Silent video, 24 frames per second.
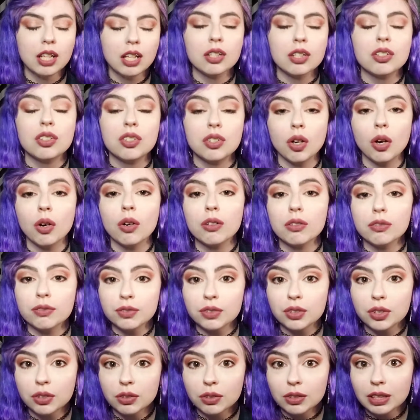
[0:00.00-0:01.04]
dove
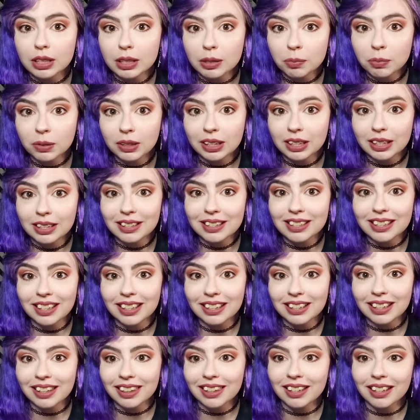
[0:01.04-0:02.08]
too deeply into
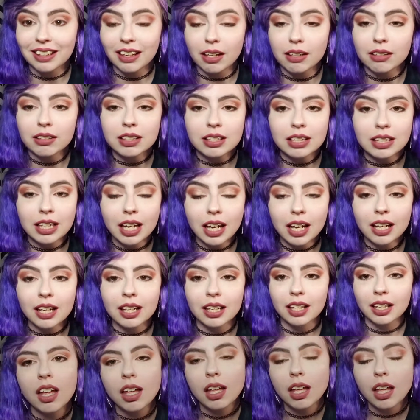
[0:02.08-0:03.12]
anything else yet.
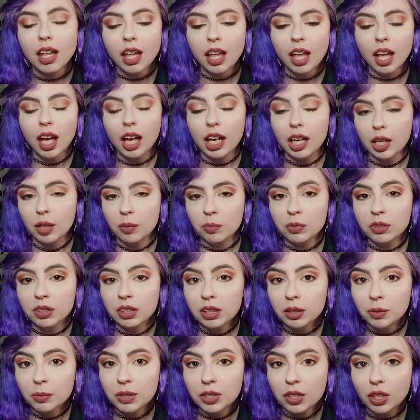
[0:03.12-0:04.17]
I am only
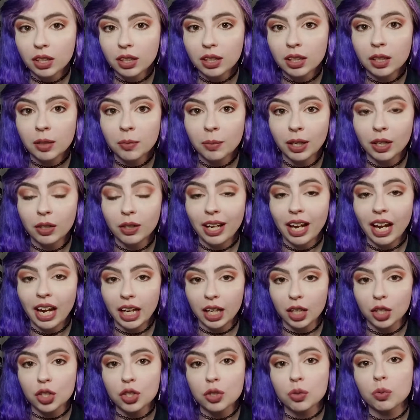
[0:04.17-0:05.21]
going to be talking about
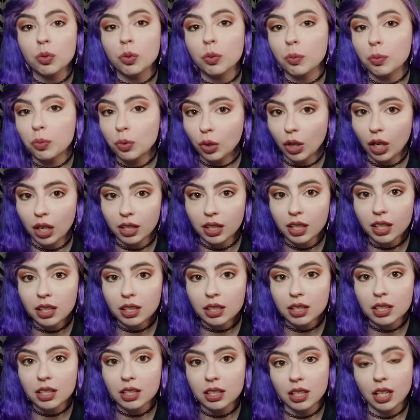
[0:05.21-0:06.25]
actual
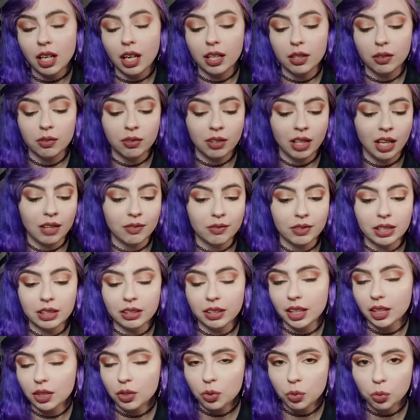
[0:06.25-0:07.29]
products. I don't have any
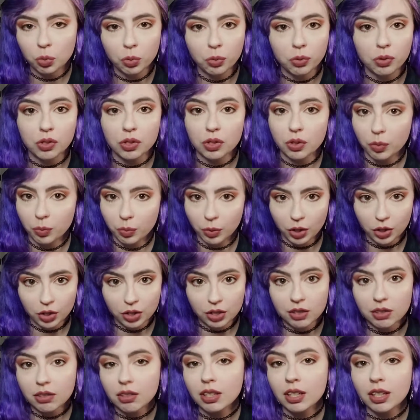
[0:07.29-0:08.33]
like tools or
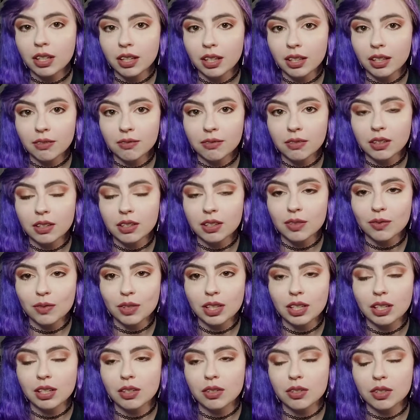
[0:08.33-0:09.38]
brushes or anything for this
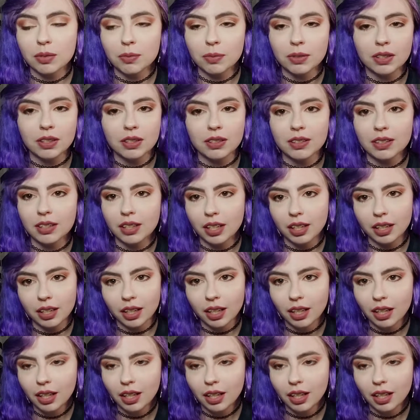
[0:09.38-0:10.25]
video just because like